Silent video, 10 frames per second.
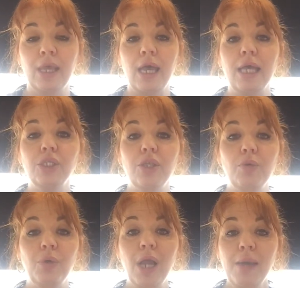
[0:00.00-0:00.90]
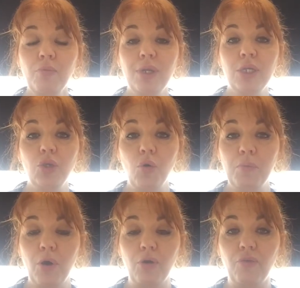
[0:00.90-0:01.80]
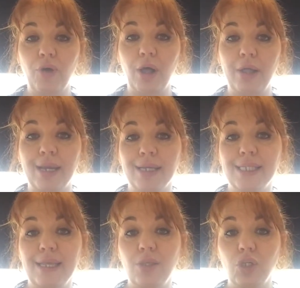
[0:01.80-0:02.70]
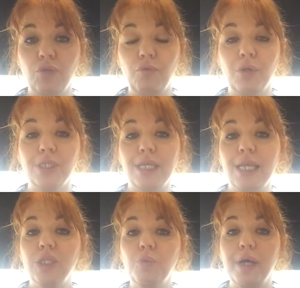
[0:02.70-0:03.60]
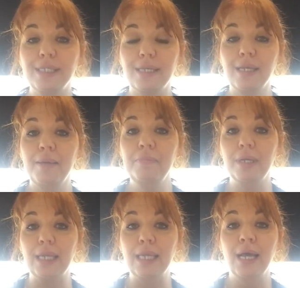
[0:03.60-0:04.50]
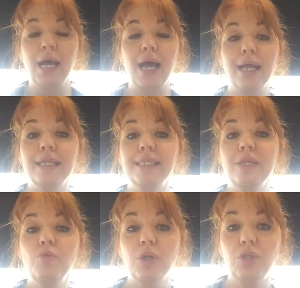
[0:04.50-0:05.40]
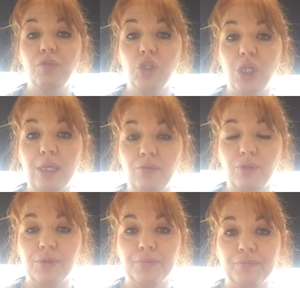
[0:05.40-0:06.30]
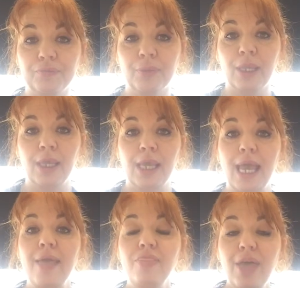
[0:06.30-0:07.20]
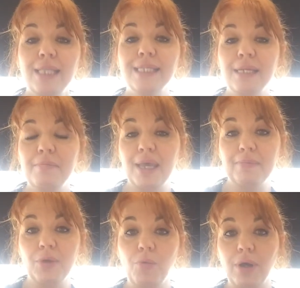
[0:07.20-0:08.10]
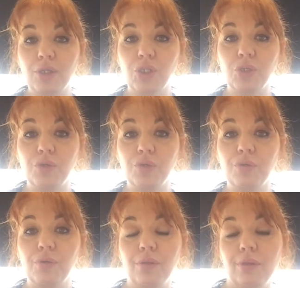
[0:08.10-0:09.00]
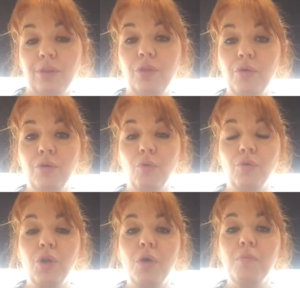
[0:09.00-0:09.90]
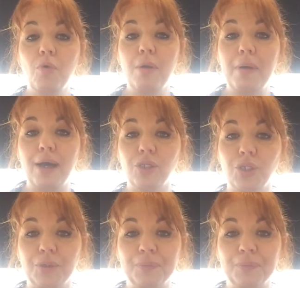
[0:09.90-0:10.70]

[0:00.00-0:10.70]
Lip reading: so that when I'm reading your profile and I say that you've worked at XYZ company, I can see what you've achieved. And that's going to make me want to learn or know more about you.